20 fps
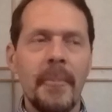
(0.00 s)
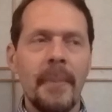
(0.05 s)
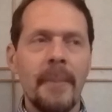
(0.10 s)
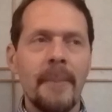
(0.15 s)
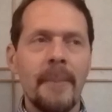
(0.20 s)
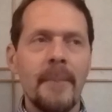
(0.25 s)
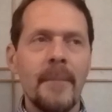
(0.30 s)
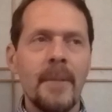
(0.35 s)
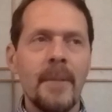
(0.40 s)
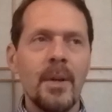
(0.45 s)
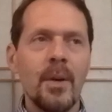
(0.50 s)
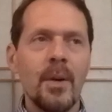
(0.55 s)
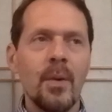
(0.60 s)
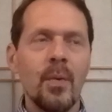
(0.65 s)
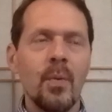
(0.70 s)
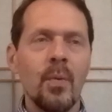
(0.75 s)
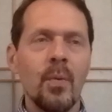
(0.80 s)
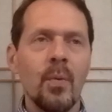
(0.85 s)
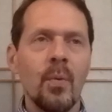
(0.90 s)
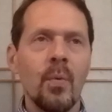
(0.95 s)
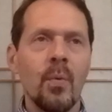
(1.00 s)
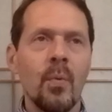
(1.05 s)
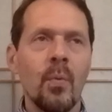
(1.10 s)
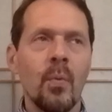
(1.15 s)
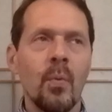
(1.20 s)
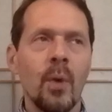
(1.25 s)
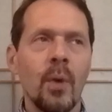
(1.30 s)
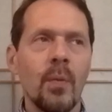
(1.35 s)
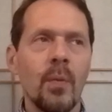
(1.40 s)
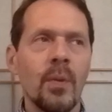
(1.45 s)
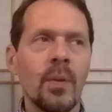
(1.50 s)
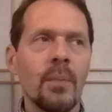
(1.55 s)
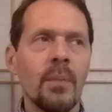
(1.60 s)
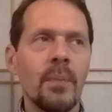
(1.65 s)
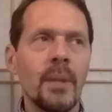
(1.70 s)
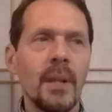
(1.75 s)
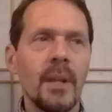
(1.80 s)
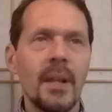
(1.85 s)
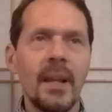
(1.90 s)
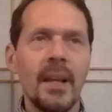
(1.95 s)
You know, what would it
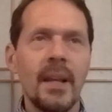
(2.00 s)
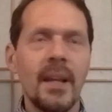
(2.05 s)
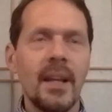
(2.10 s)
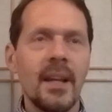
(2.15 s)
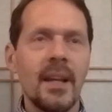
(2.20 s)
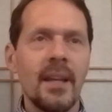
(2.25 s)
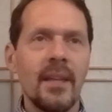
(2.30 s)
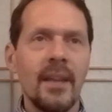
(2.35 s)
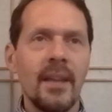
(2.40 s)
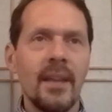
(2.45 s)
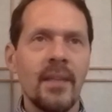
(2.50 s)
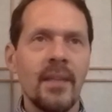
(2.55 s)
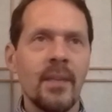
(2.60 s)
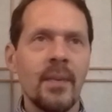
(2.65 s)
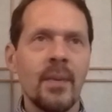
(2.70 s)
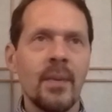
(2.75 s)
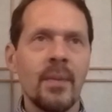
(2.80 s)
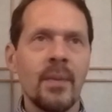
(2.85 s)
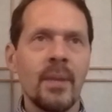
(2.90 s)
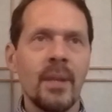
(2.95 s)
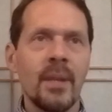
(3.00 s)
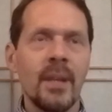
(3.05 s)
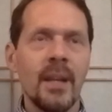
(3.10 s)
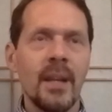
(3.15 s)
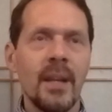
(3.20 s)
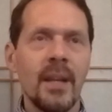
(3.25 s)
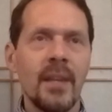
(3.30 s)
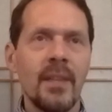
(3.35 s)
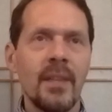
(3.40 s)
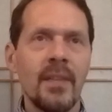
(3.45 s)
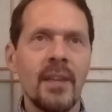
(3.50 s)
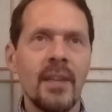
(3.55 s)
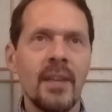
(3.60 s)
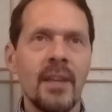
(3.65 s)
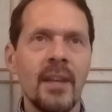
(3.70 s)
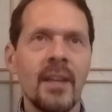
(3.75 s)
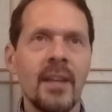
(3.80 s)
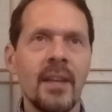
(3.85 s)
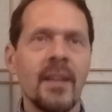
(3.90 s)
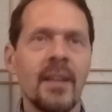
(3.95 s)
be like if everyone realized
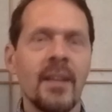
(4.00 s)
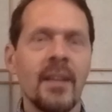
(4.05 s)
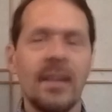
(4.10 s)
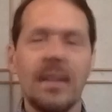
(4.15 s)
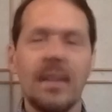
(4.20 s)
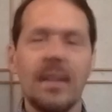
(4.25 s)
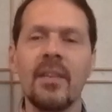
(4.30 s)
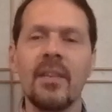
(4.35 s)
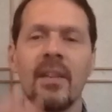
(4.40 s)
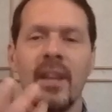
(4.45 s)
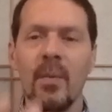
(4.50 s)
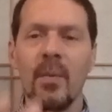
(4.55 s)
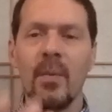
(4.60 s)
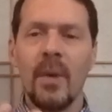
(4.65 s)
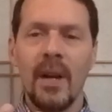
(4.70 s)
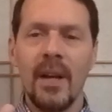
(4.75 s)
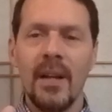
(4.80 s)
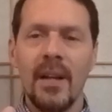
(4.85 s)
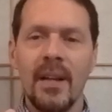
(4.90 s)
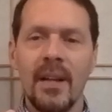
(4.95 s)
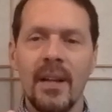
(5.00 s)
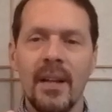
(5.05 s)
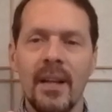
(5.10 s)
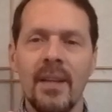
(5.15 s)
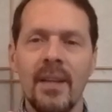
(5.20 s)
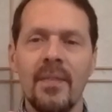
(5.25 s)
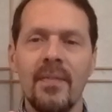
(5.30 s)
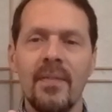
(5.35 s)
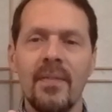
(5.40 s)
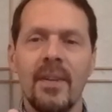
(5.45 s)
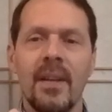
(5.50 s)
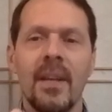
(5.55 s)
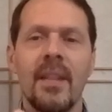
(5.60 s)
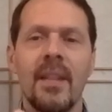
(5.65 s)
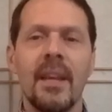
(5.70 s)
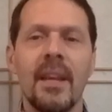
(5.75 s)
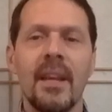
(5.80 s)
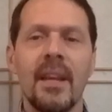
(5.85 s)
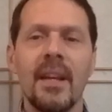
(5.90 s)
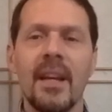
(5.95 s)
that the things that they want in life,
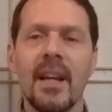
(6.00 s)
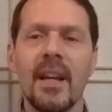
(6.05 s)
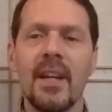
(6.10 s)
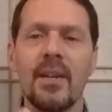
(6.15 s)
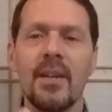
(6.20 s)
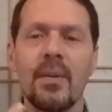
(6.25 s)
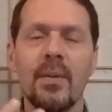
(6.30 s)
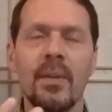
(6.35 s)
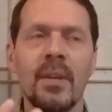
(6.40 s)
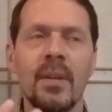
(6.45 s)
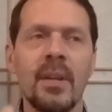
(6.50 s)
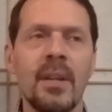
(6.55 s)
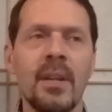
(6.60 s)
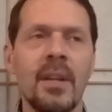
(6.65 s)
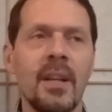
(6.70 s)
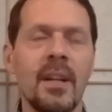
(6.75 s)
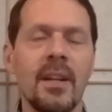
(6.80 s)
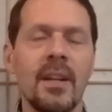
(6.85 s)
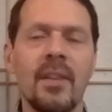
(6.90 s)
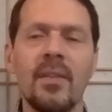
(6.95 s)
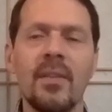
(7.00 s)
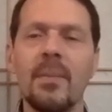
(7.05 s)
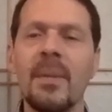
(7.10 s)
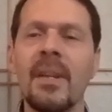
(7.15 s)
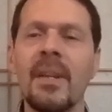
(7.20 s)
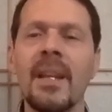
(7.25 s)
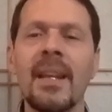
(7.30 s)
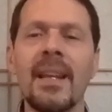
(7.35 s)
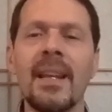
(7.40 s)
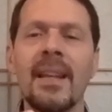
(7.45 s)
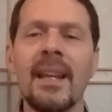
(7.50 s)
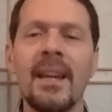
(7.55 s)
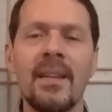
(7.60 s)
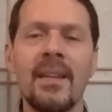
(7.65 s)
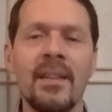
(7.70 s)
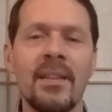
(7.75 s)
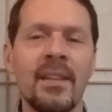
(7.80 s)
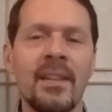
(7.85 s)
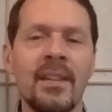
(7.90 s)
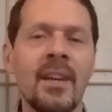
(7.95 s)
they can actually, doesn't mean that
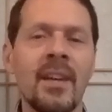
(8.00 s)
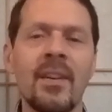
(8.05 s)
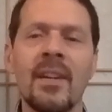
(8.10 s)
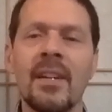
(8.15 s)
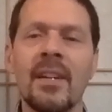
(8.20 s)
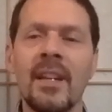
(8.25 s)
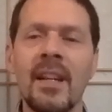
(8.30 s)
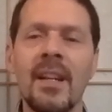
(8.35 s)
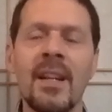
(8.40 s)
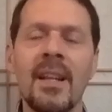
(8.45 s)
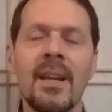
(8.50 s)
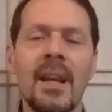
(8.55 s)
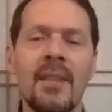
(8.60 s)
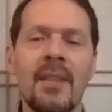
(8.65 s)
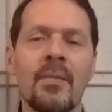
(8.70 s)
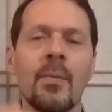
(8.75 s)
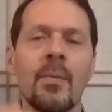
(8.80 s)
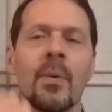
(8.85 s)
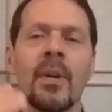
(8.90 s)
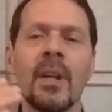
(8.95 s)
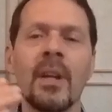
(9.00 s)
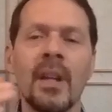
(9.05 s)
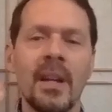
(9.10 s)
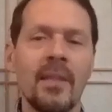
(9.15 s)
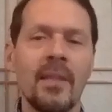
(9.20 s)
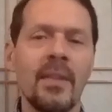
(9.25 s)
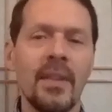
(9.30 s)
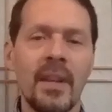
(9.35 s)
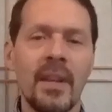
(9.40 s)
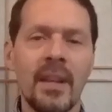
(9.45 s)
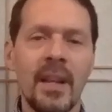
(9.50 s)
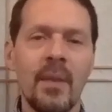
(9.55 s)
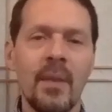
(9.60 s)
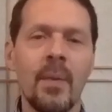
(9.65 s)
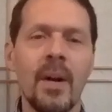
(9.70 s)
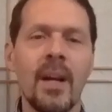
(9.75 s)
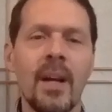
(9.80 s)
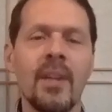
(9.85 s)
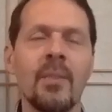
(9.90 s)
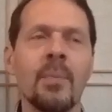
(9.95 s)
it's a guarantee that everyone can get everything they
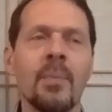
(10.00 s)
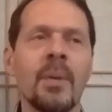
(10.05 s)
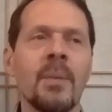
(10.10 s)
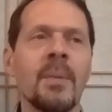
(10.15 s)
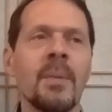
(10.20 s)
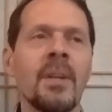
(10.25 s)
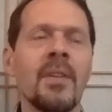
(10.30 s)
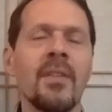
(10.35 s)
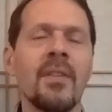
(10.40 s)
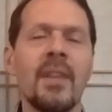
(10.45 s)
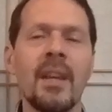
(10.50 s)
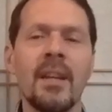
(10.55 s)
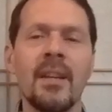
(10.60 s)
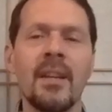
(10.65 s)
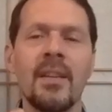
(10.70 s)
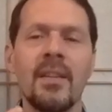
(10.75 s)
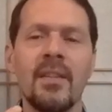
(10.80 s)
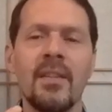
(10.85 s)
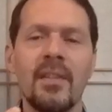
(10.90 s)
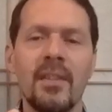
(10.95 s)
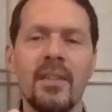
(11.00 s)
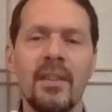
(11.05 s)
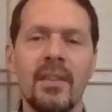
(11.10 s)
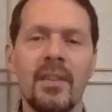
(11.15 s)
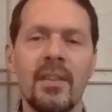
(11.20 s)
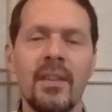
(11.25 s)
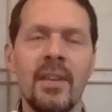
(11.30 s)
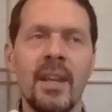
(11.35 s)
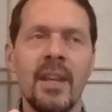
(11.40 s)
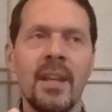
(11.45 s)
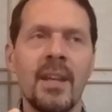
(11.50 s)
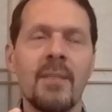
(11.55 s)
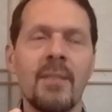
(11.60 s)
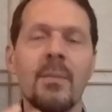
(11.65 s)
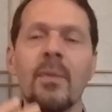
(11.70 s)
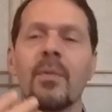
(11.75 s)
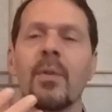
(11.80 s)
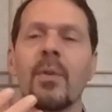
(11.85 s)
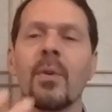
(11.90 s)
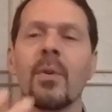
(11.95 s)
want, but it means they can
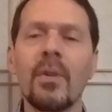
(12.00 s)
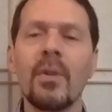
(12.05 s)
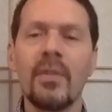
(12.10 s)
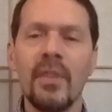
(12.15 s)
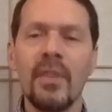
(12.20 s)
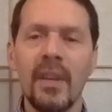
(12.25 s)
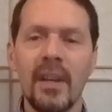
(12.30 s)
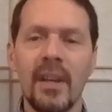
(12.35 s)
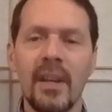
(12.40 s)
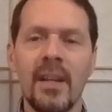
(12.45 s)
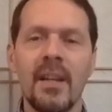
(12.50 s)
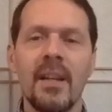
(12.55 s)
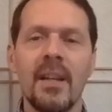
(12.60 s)
move towards it.